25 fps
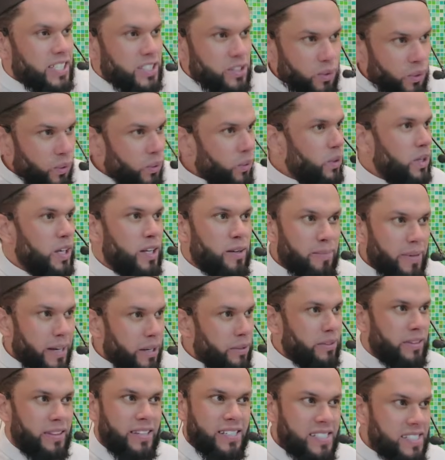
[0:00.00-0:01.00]
It's all
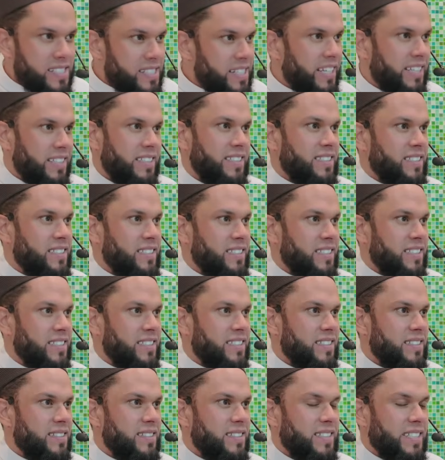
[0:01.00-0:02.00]
about the state,
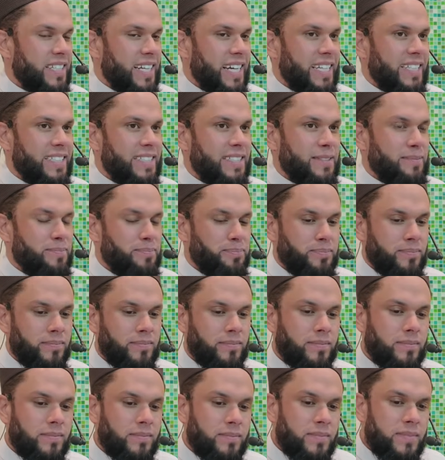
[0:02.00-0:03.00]
right?
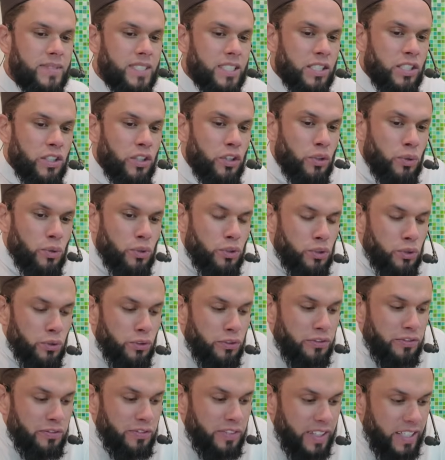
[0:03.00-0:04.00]
You
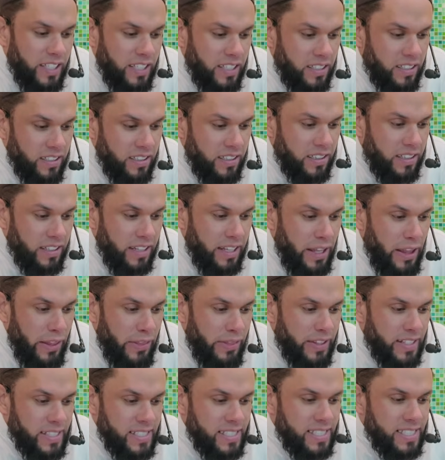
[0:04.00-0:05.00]
should feel
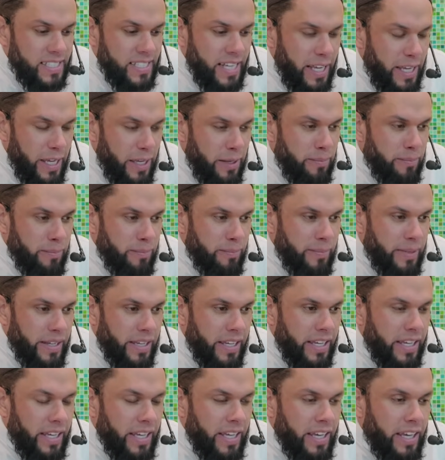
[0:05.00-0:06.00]
the same
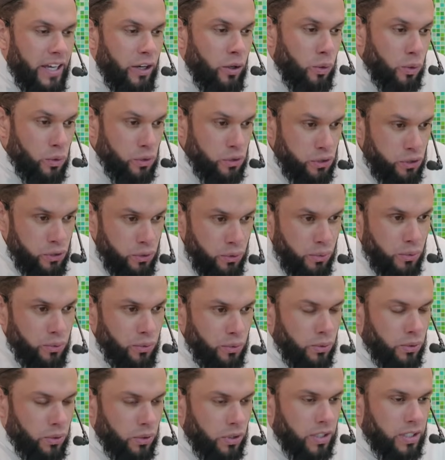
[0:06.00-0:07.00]

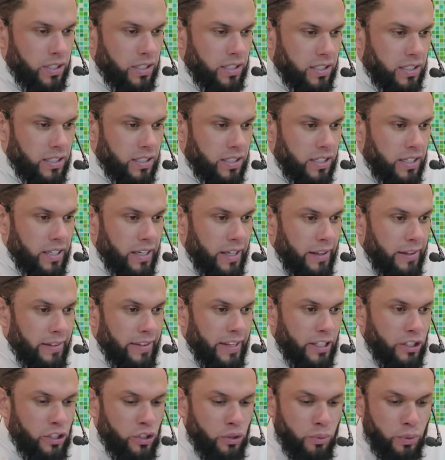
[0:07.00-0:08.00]
khushu'
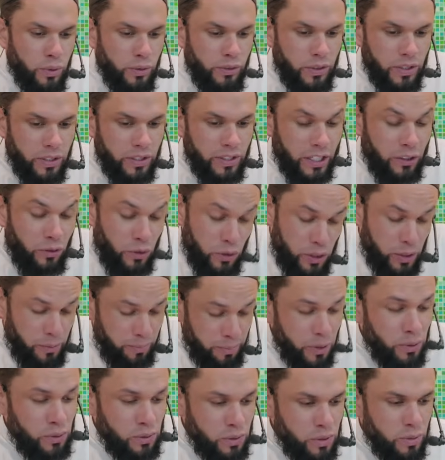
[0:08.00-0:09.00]
that you're
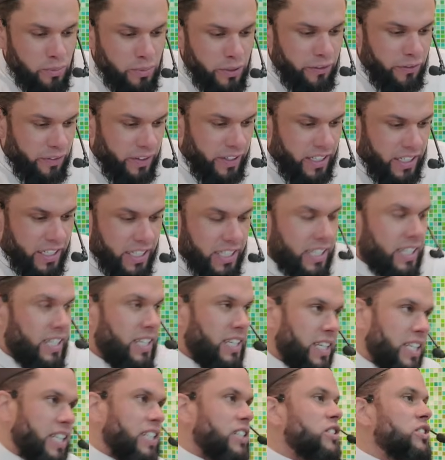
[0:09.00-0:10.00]
supposed to be
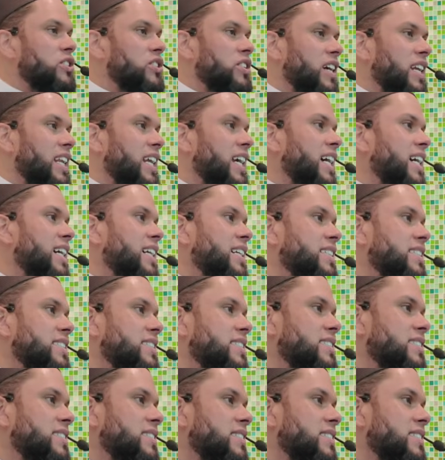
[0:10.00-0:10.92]
feeling in salah.